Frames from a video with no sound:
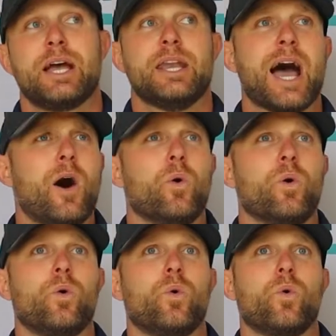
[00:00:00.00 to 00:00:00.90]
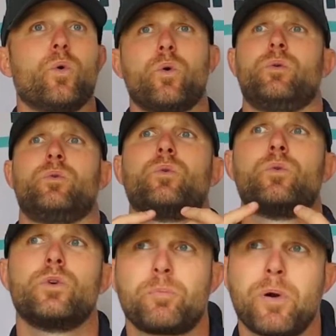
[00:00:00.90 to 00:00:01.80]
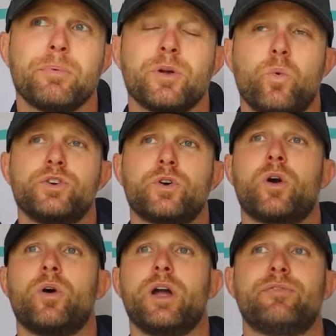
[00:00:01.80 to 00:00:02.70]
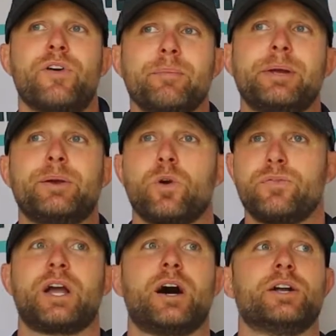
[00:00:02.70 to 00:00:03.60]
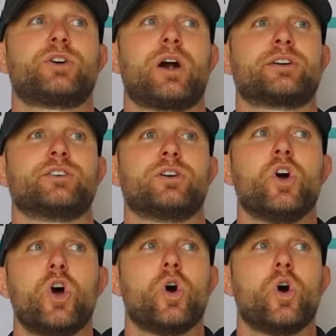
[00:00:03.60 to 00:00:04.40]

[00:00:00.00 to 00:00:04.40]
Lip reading: Now, you're probably wondering, if I'm a roofing contractor,